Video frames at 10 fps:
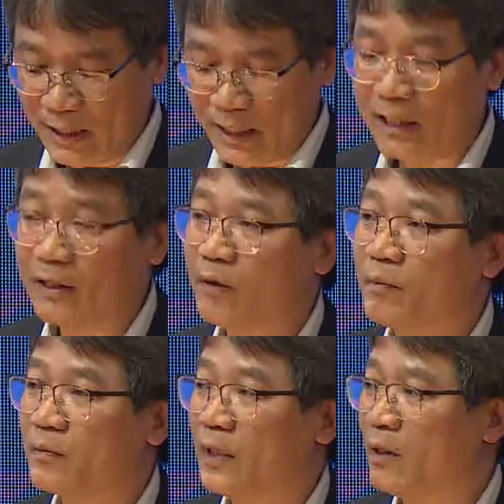and
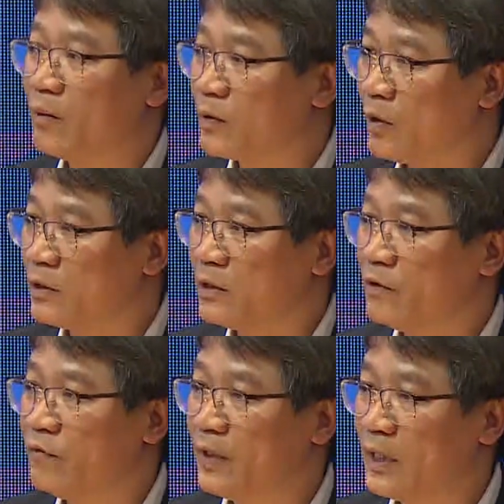of course the
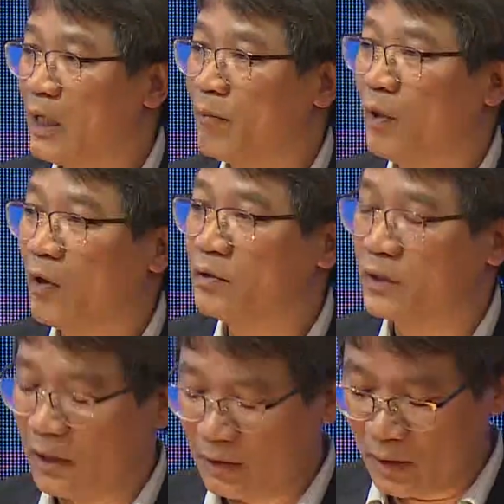Vietnam Law
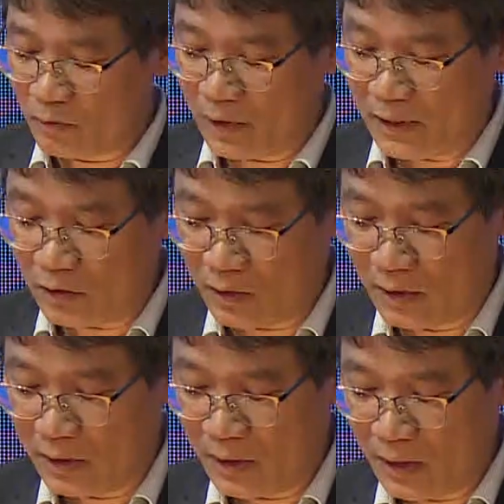Association,
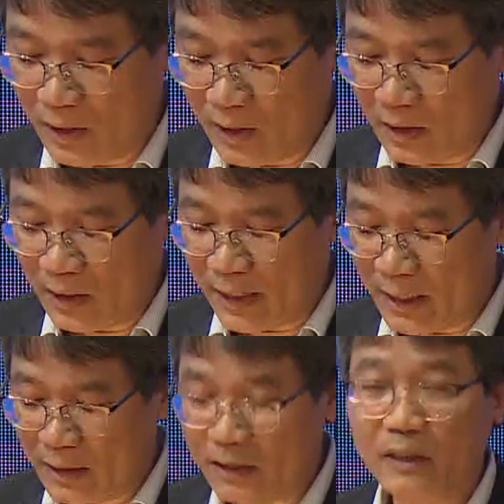
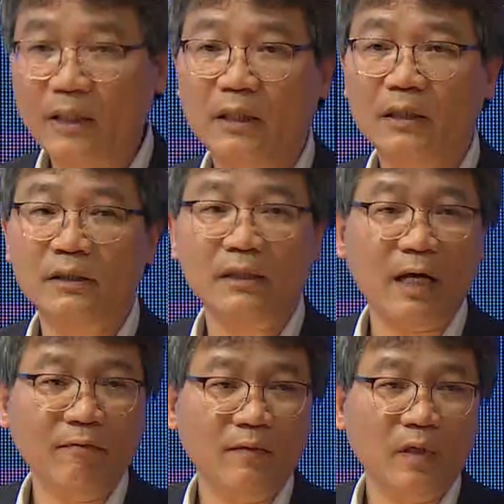and the
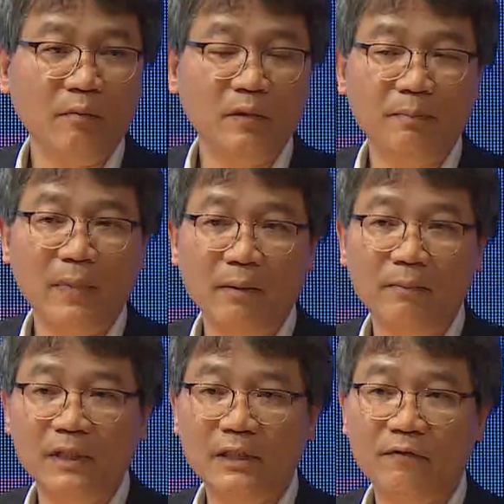staff of the Pan
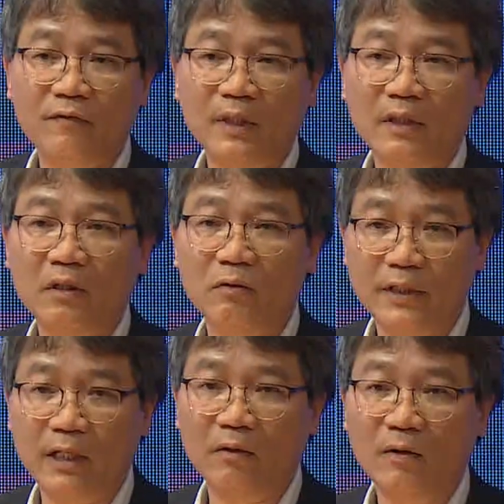Pacific
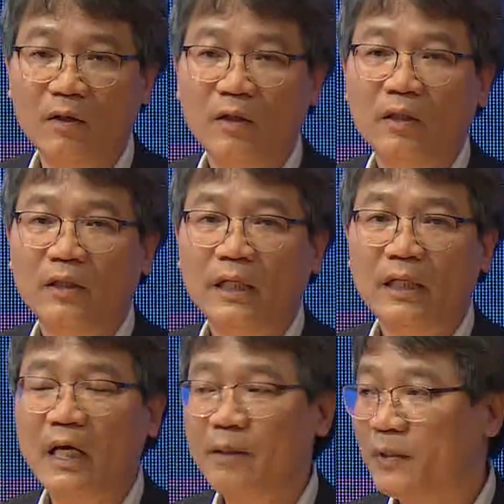Hotel that
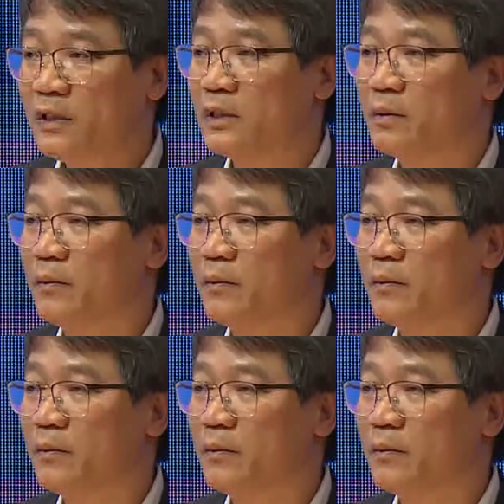help us